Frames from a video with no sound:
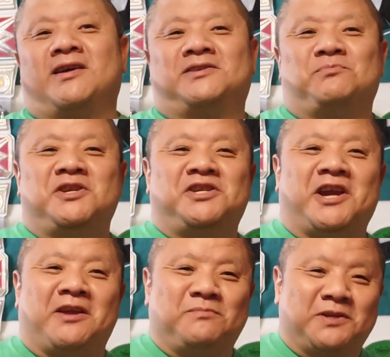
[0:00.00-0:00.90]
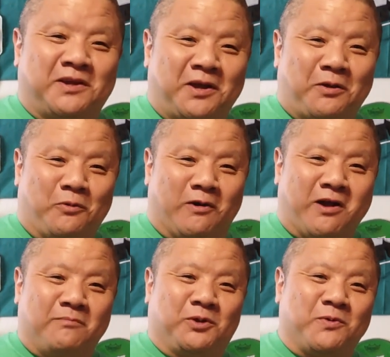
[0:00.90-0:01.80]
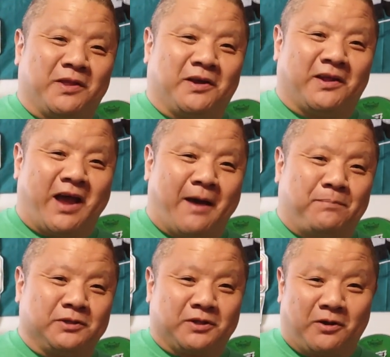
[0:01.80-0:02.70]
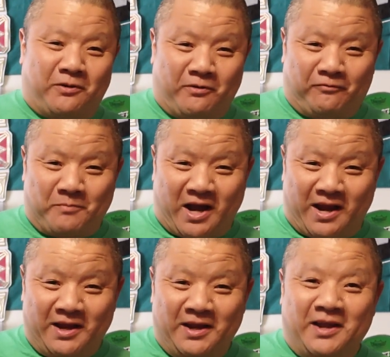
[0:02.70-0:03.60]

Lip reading: it's me, James. Welcome to another episode of my